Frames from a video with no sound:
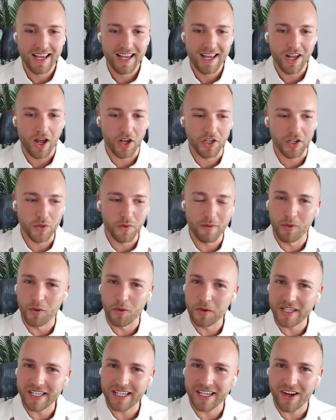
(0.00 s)
Are you a
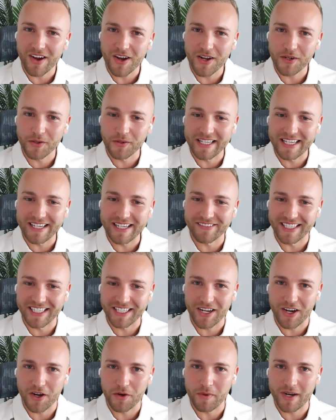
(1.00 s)
morning guy or an evening
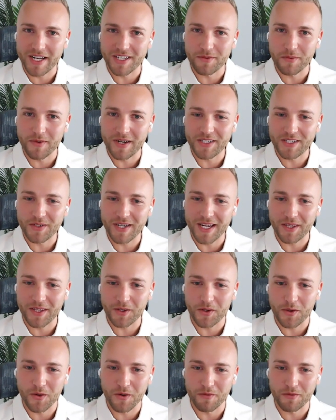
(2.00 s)
guy? When do you get the
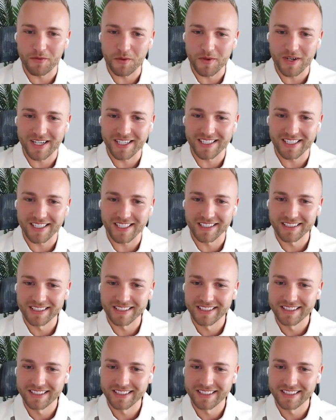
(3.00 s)
core of your work done?